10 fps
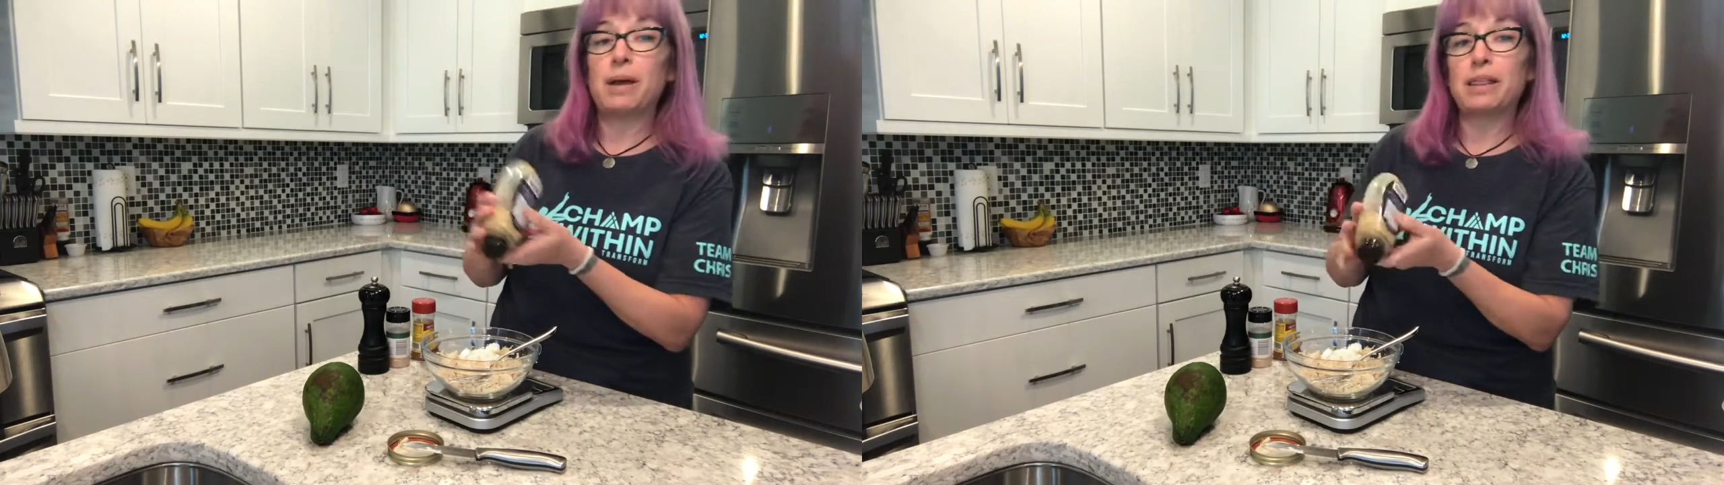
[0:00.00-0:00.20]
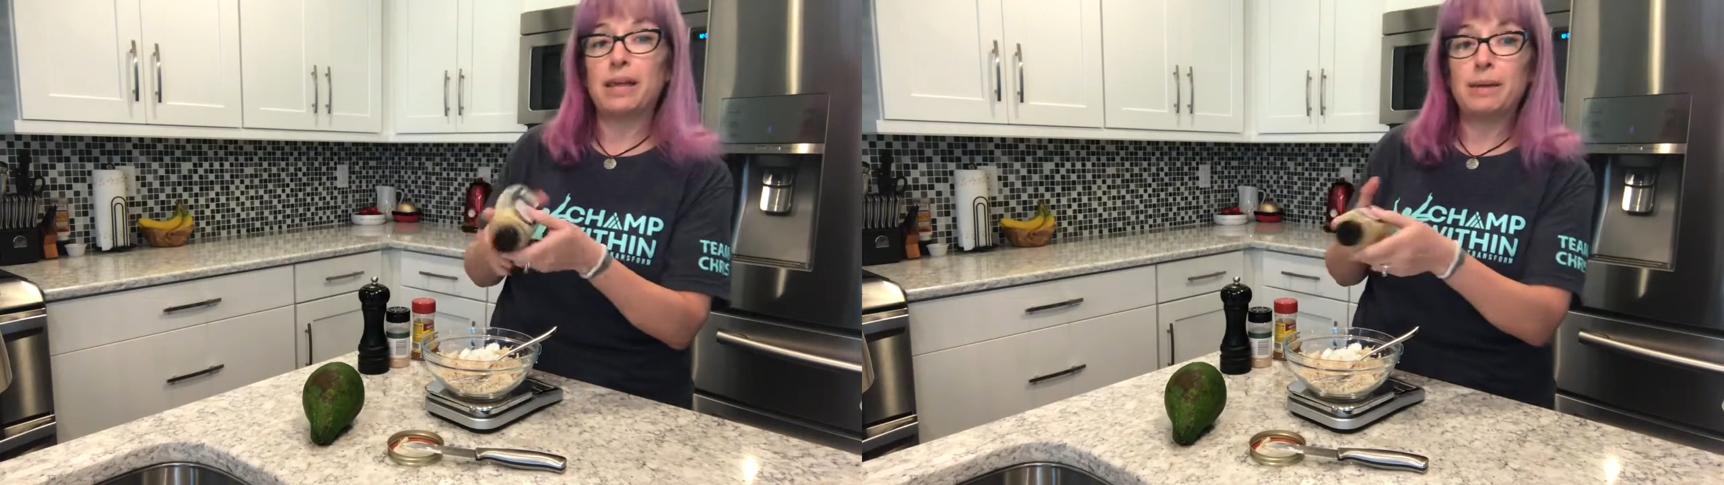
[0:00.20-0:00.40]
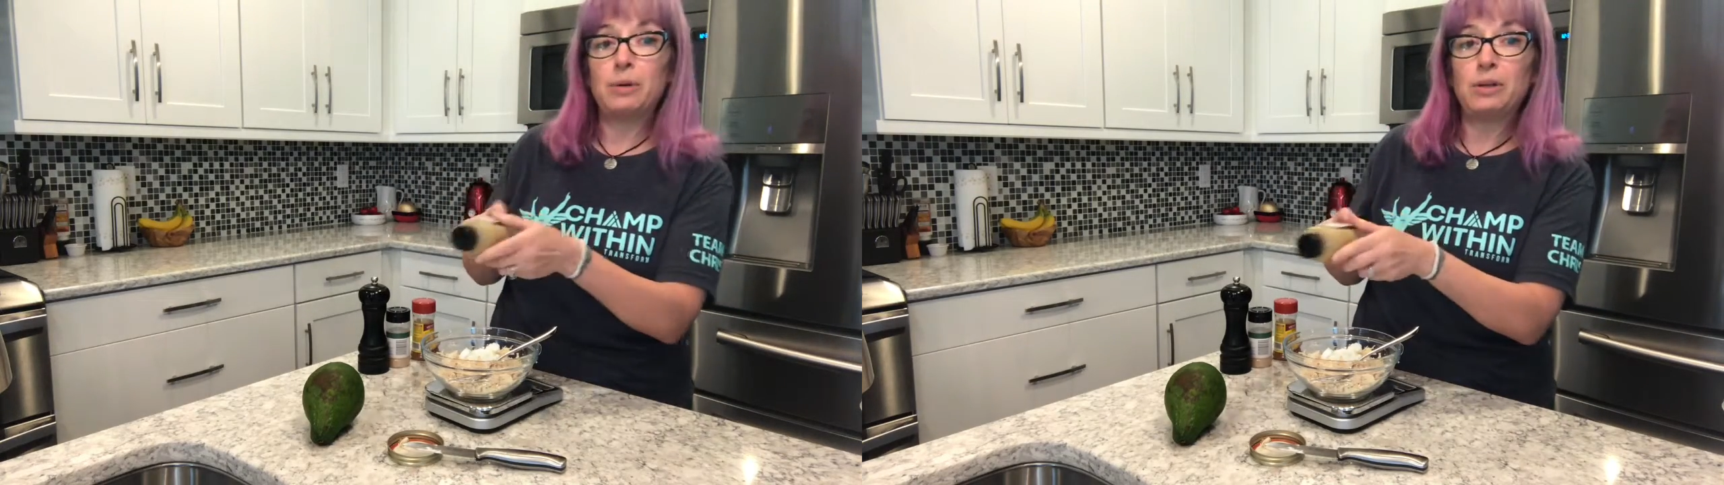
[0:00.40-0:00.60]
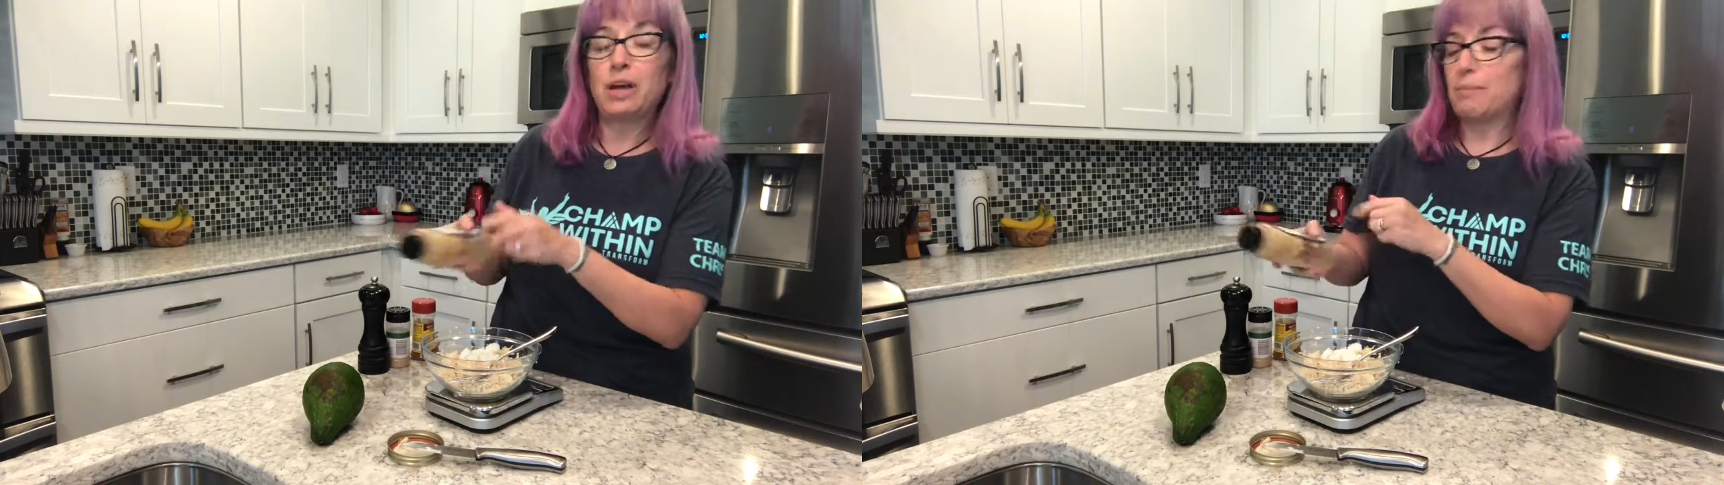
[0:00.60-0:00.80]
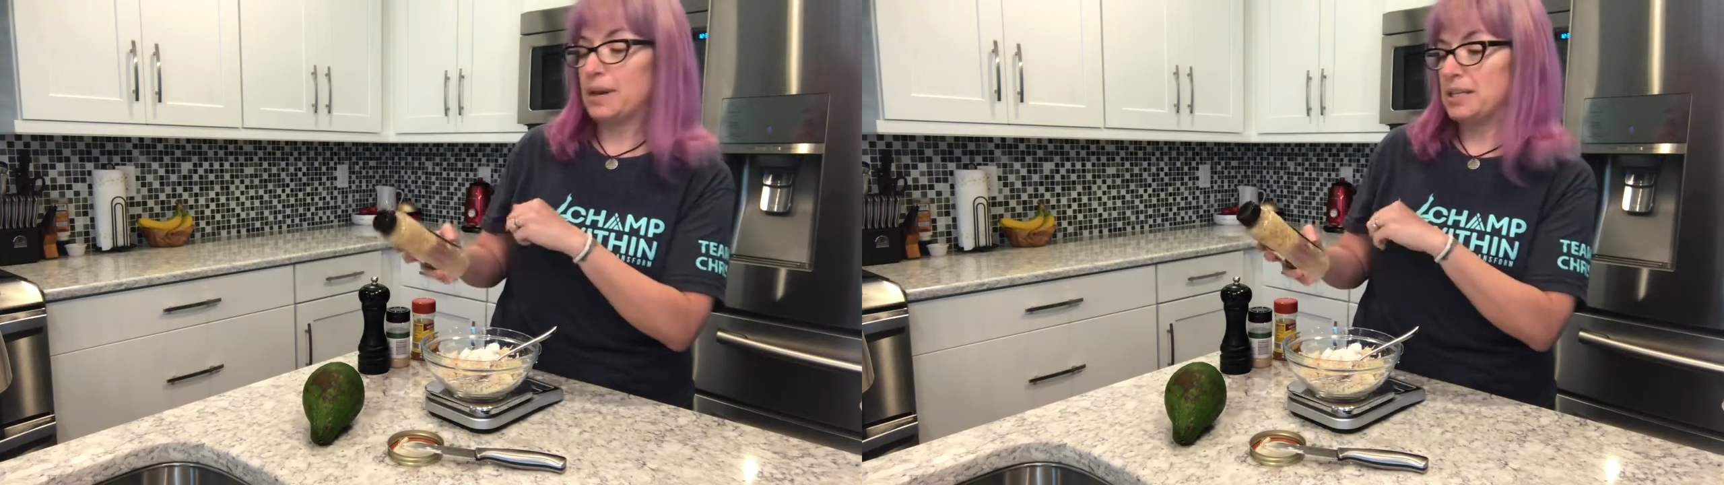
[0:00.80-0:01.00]
my label
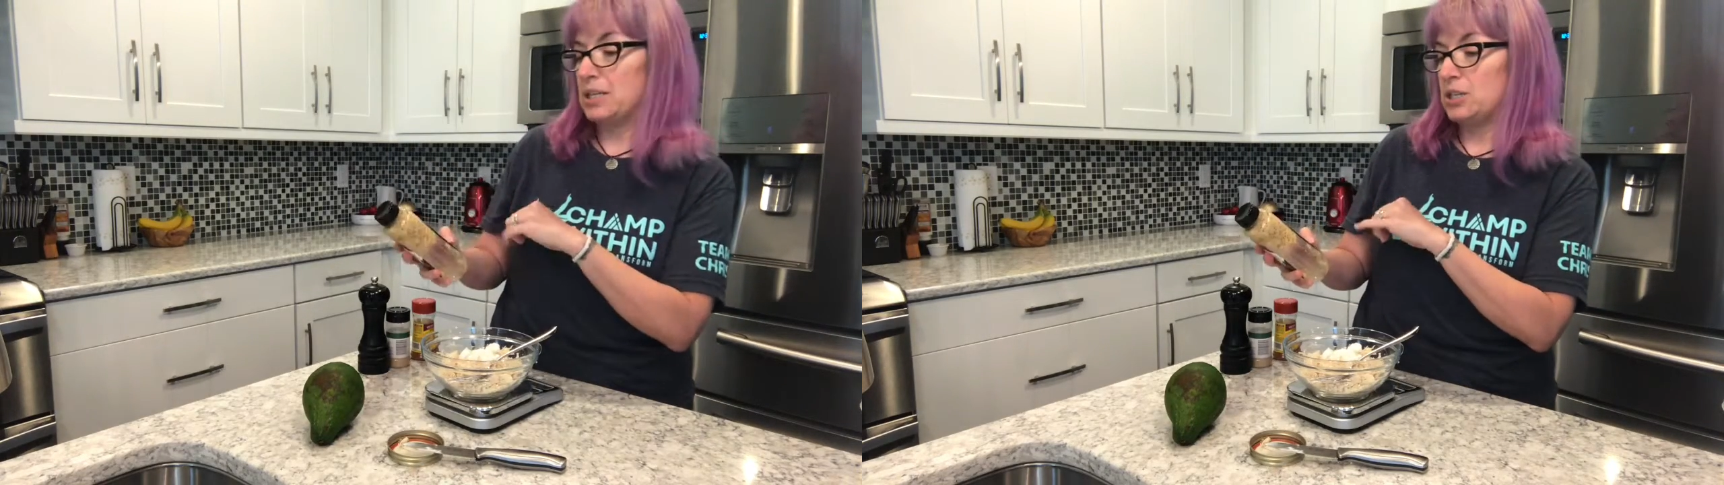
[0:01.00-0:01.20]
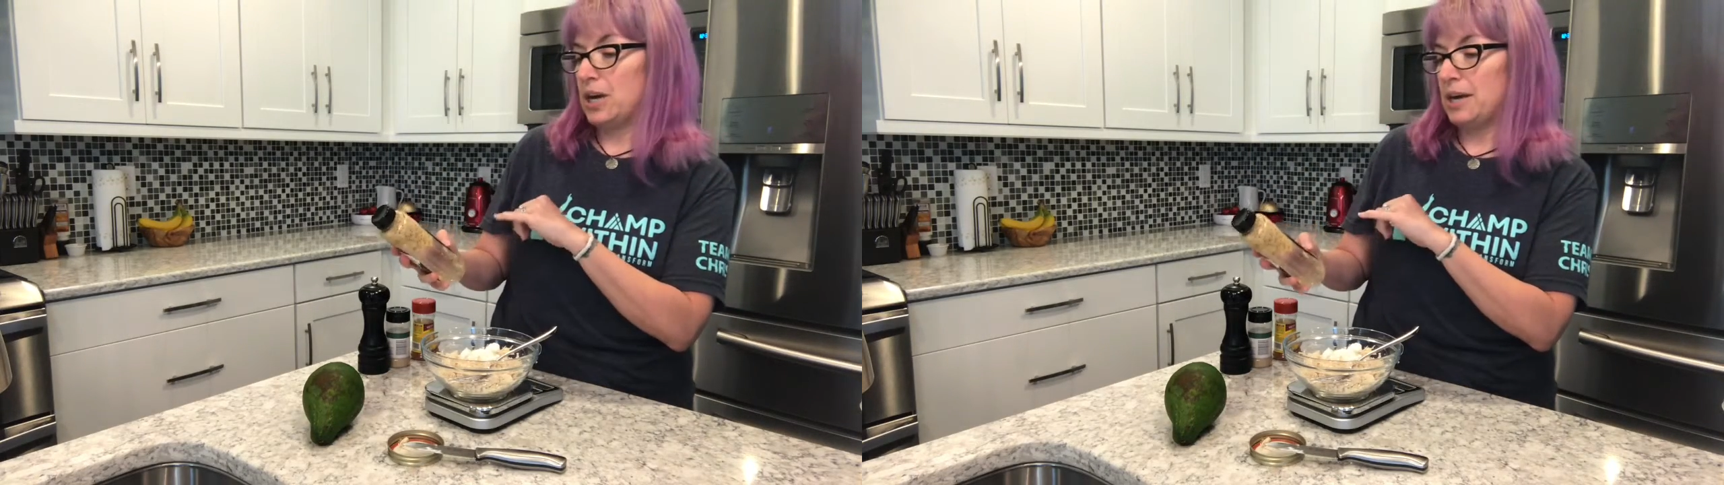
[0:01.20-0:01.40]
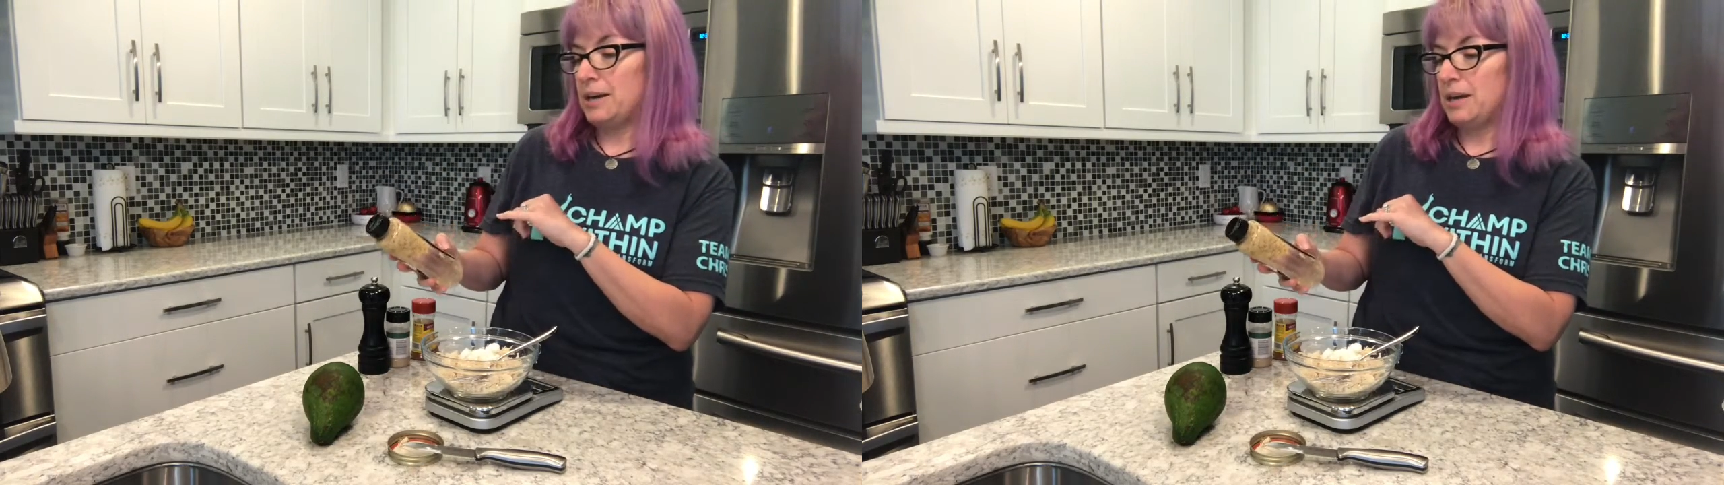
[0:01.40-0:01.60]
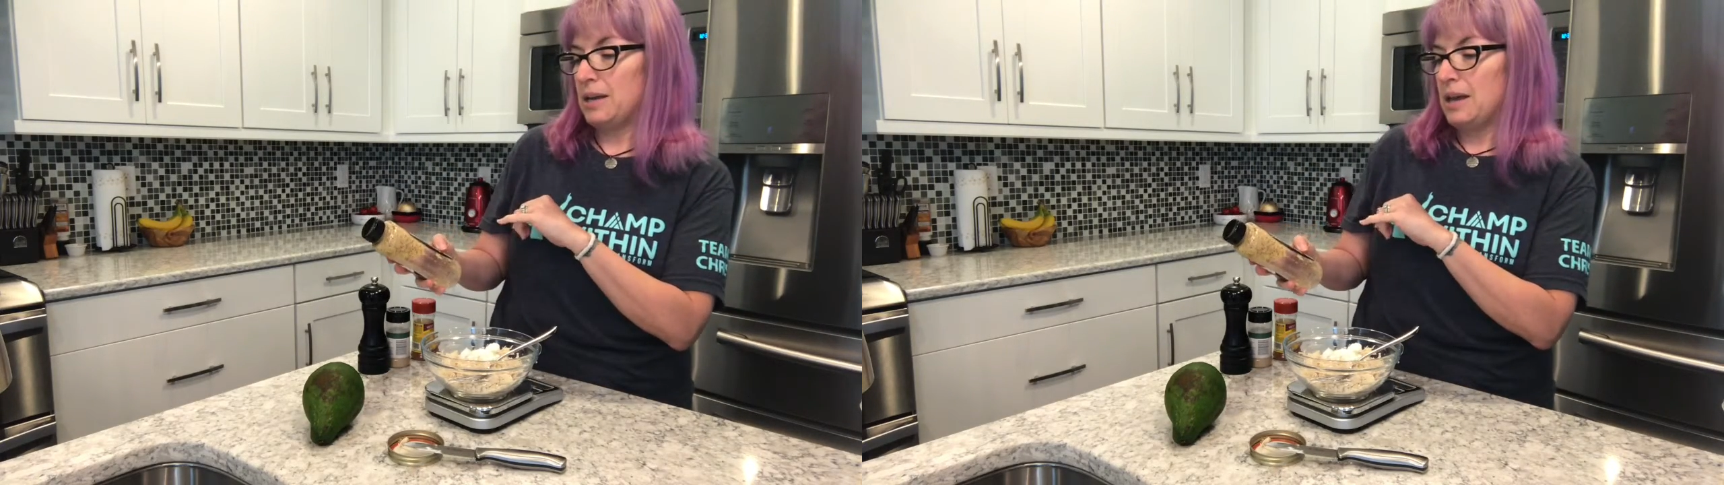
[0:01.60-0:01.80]
on my Dijon,